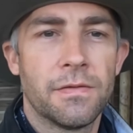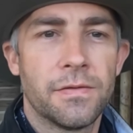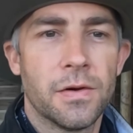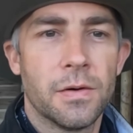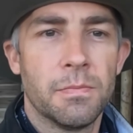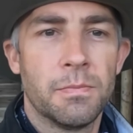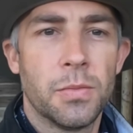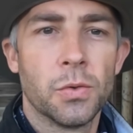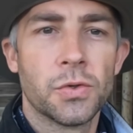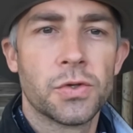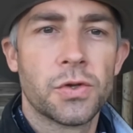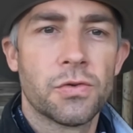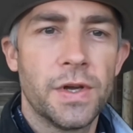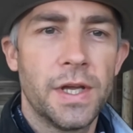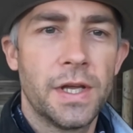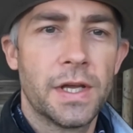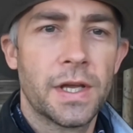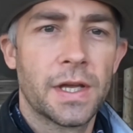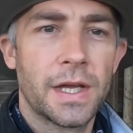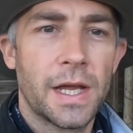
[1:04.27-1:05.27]
for Bulls
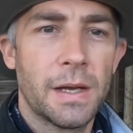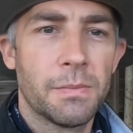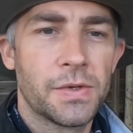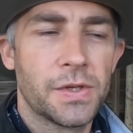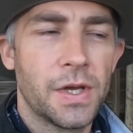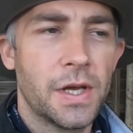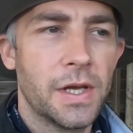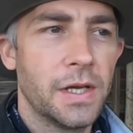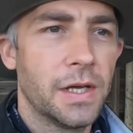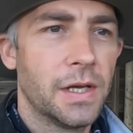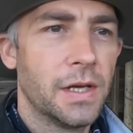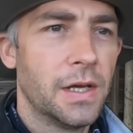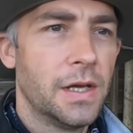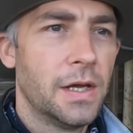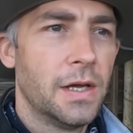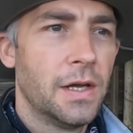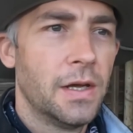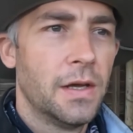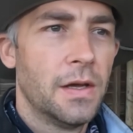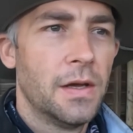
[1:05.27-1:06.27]
Creek campsite.
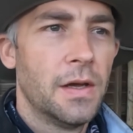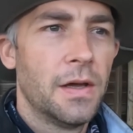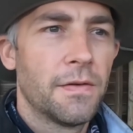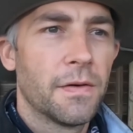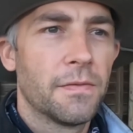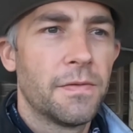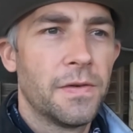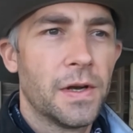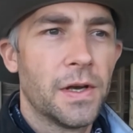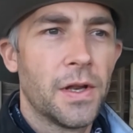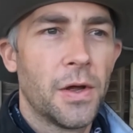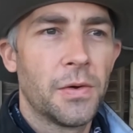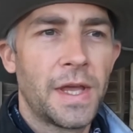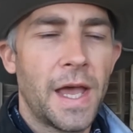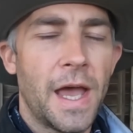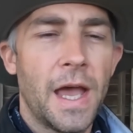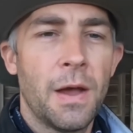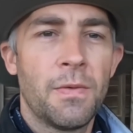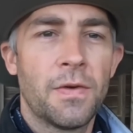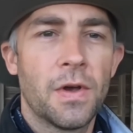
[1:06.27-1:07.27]
If I'm feeling
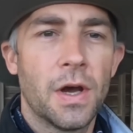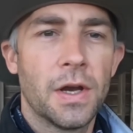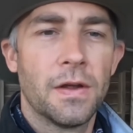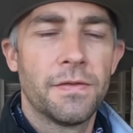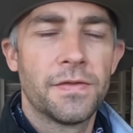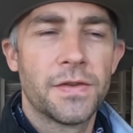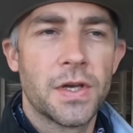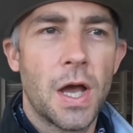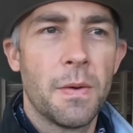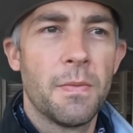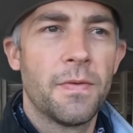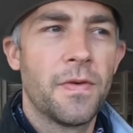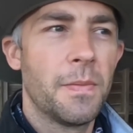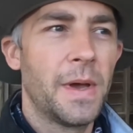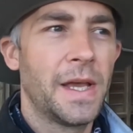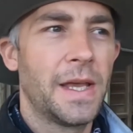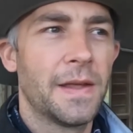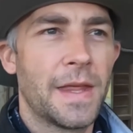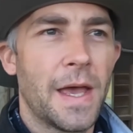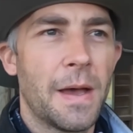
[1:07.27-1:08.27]
okay and we've got enough time, if I
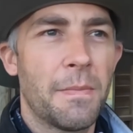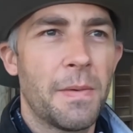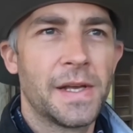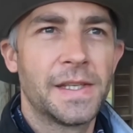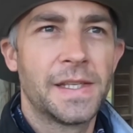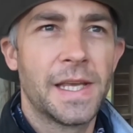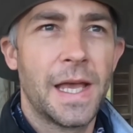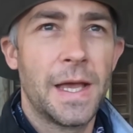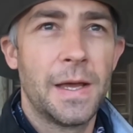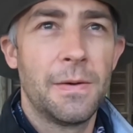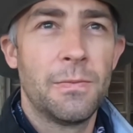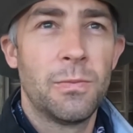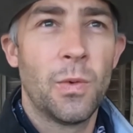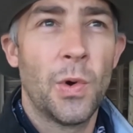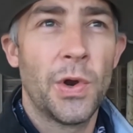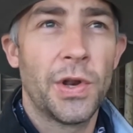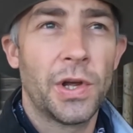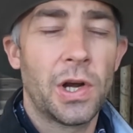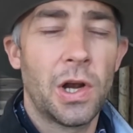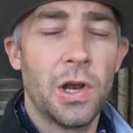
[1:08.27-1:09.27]
make it there by say
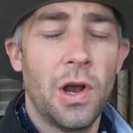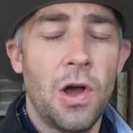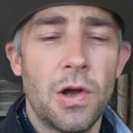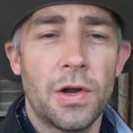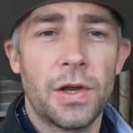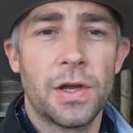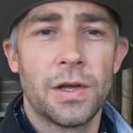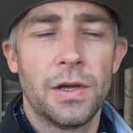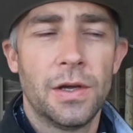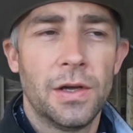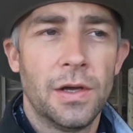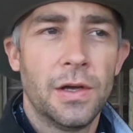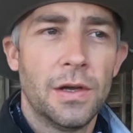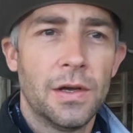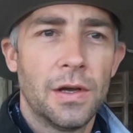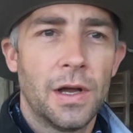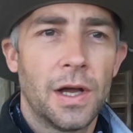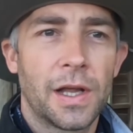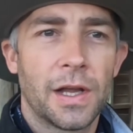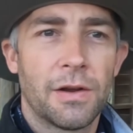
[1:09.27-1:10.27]
1 o'clock,
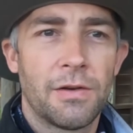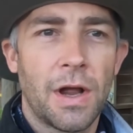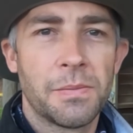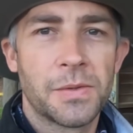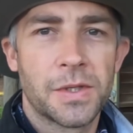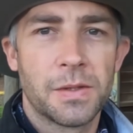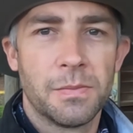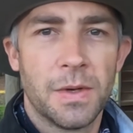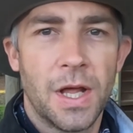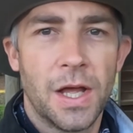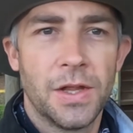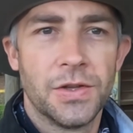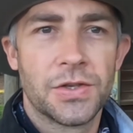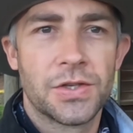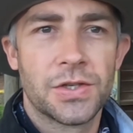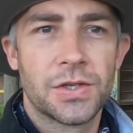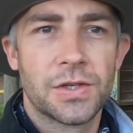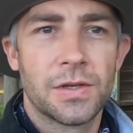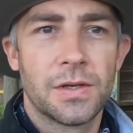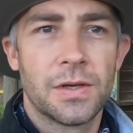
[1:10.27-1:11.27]
I can grab some
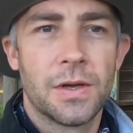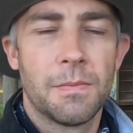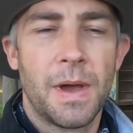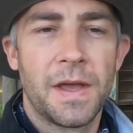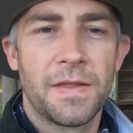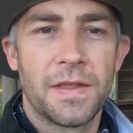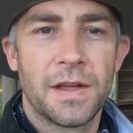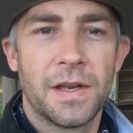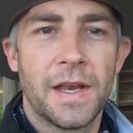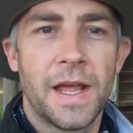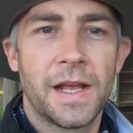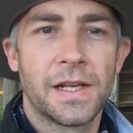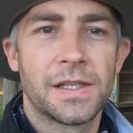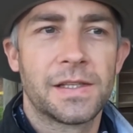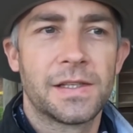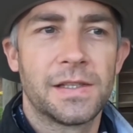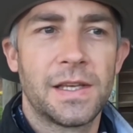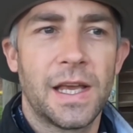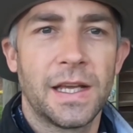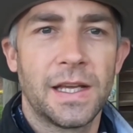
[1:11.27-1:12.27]
lunch and make the
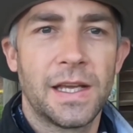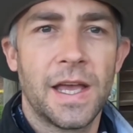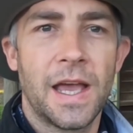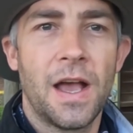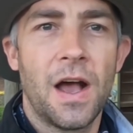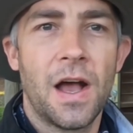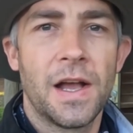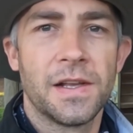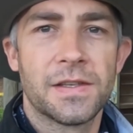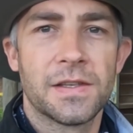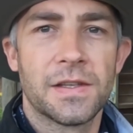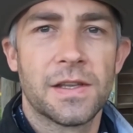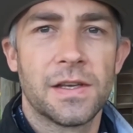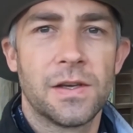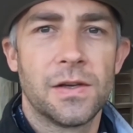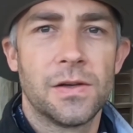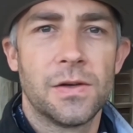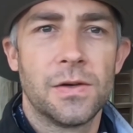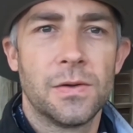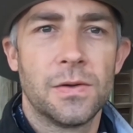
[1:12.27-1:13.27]
next 10K hike to
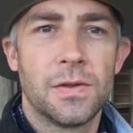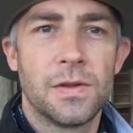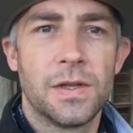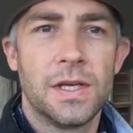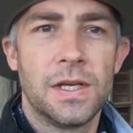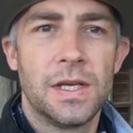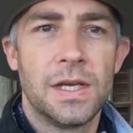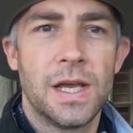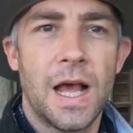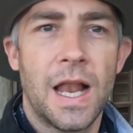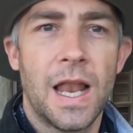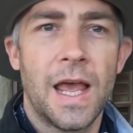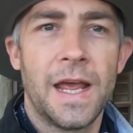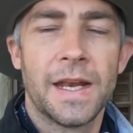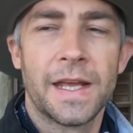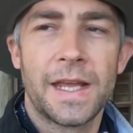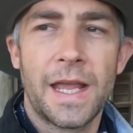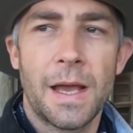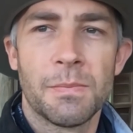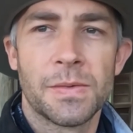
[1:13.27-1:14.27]
the
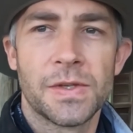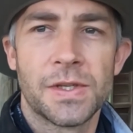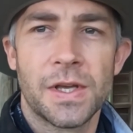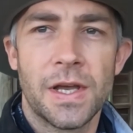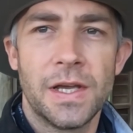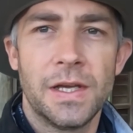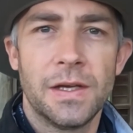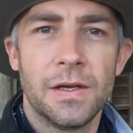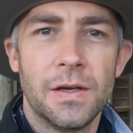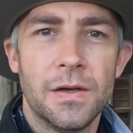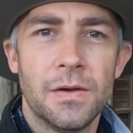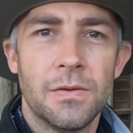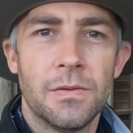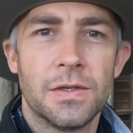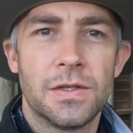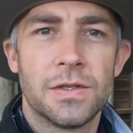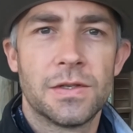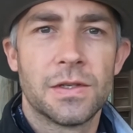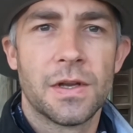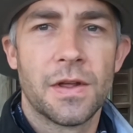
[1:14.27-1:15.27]
Helena campsite,
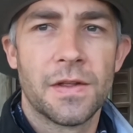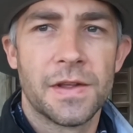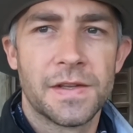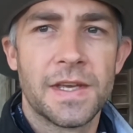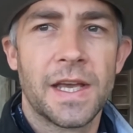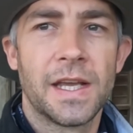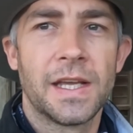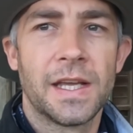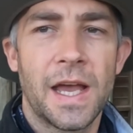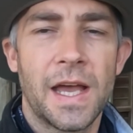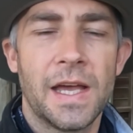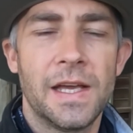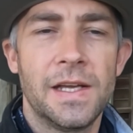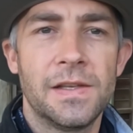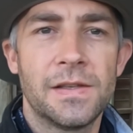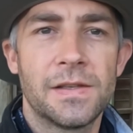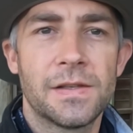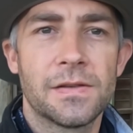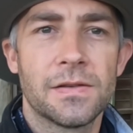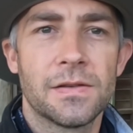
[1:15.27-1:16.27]
which is another 10 Ks.
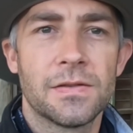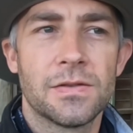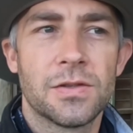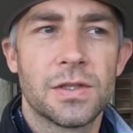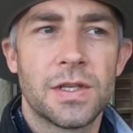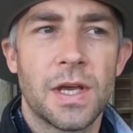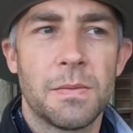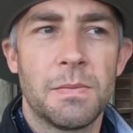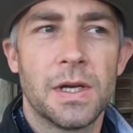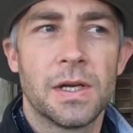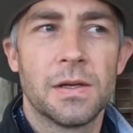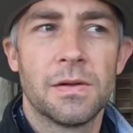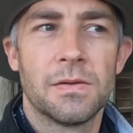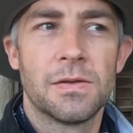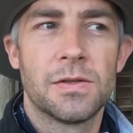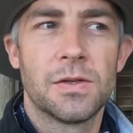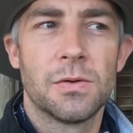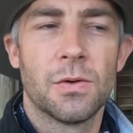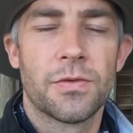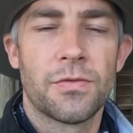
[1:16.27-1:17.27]
It should take me
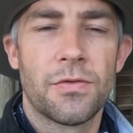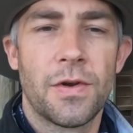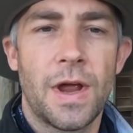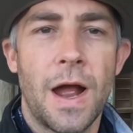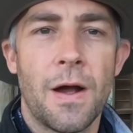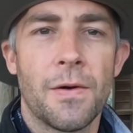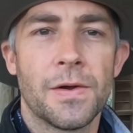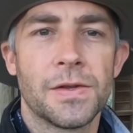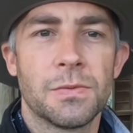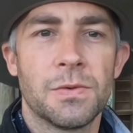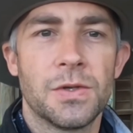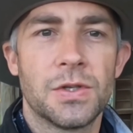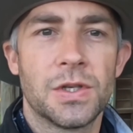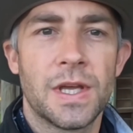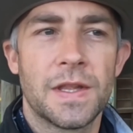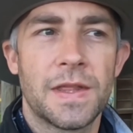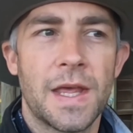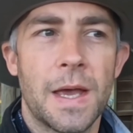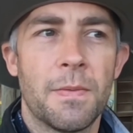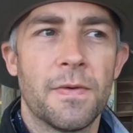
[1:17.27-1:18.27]
2 or 3 hours and we should
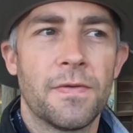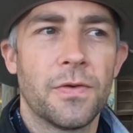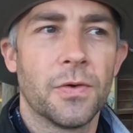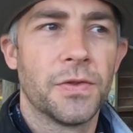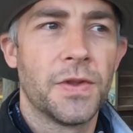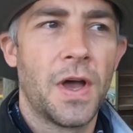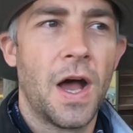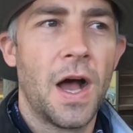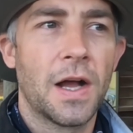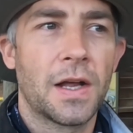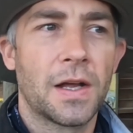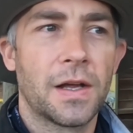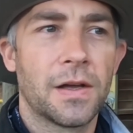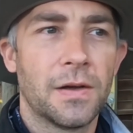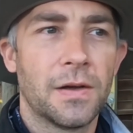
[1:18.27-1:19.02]
get there before dark.